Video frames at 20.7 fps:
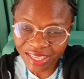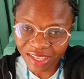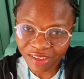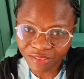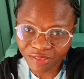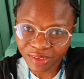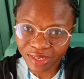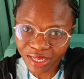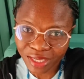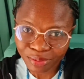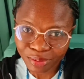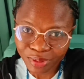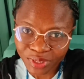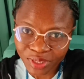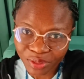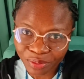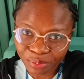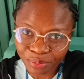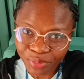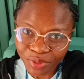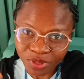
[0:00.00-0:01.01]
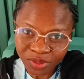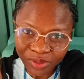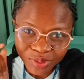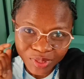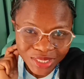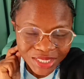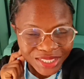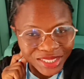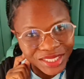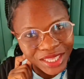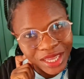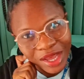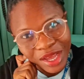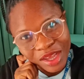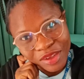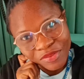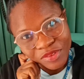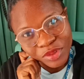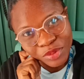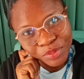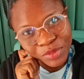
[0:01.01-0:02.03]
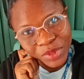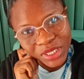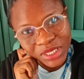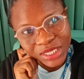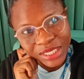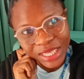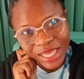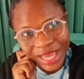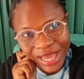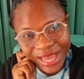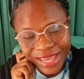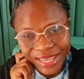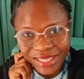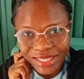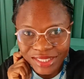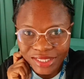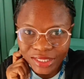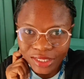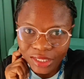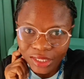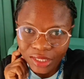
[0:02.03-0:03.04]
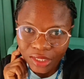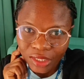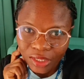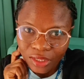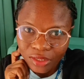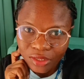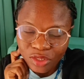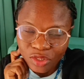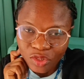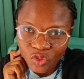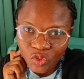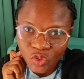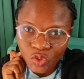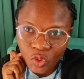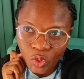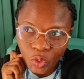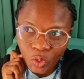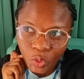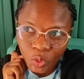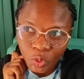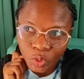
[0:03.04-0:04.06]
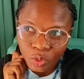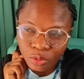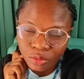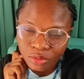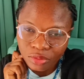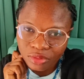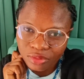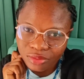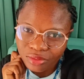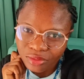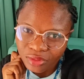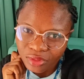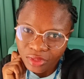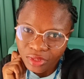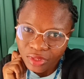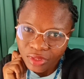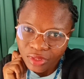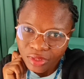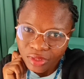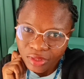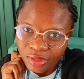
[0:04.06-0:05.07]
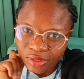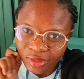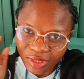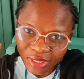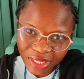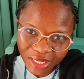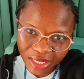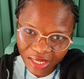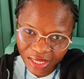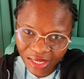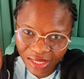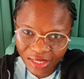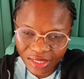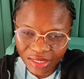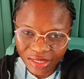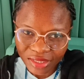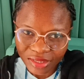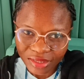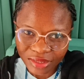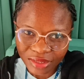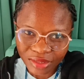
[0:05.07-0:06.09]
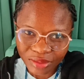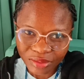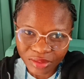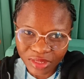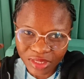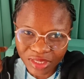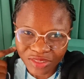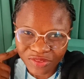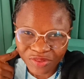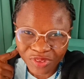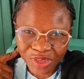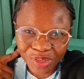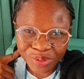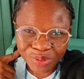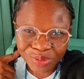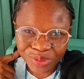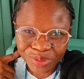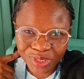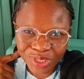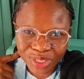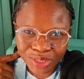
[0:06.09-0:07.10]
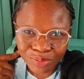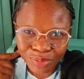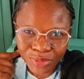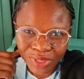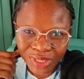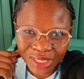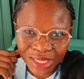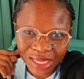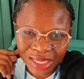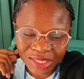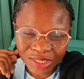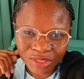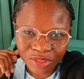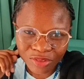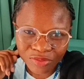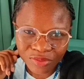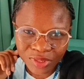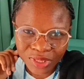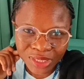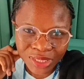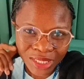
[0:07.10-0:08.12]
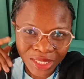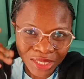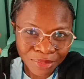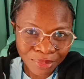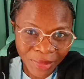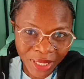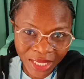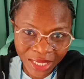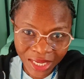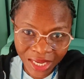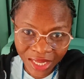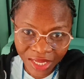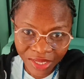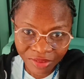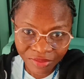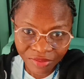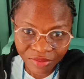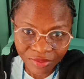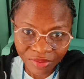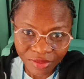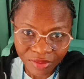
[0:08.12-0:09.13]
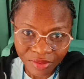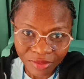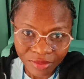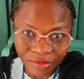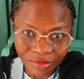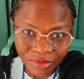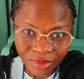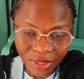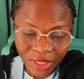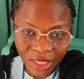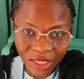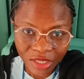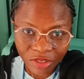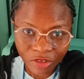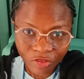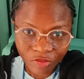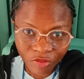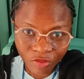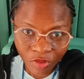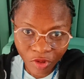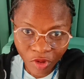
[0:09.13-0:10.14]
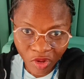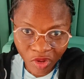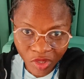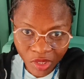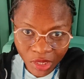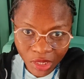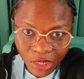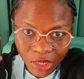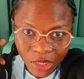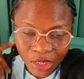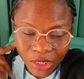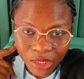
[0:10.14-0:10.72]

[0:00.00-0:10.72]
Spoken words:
Kafalabi in the building. How have you been guys? So yeah, this vlog will just be kind of a day in my life kind of vlog.